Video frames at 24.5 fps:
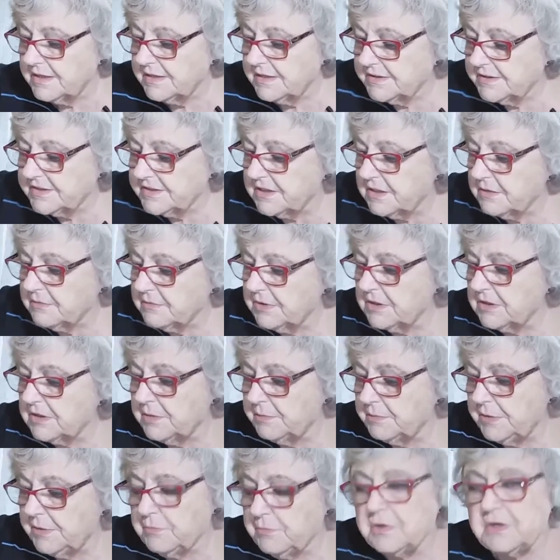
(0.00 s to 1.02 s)
So we're going to
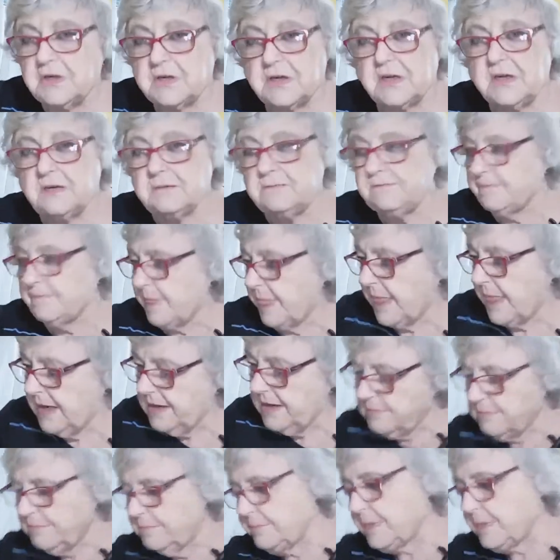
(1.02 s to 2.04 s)
be working
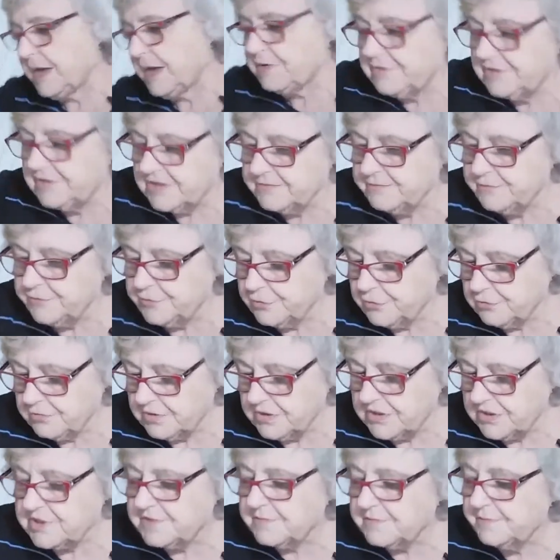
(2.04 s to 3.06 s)
backwards and forwards.